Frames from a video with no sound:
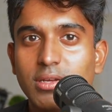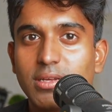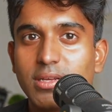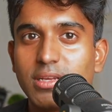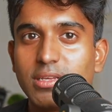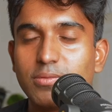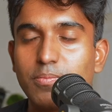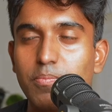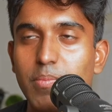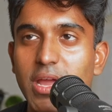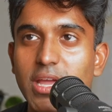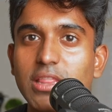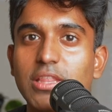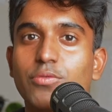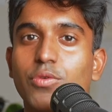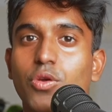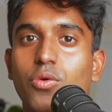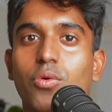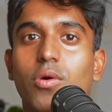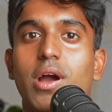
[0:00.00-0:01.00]
is mainly
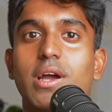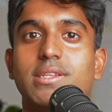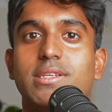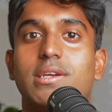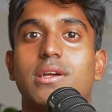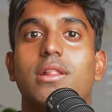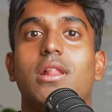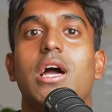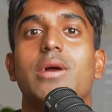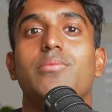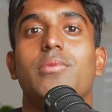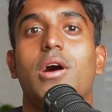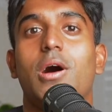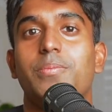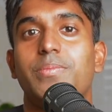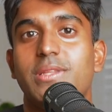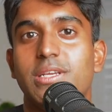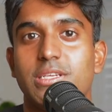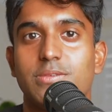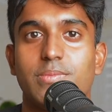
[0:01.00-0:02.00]
required to climb
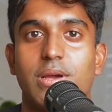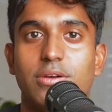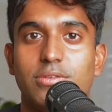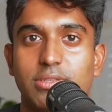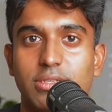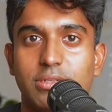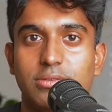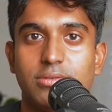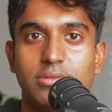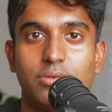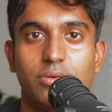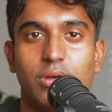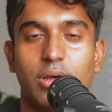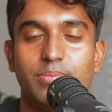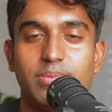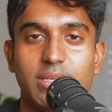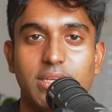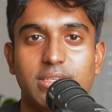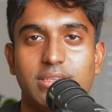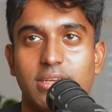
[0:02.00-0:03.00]
up these mountains, or
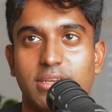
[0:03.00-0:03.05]
up these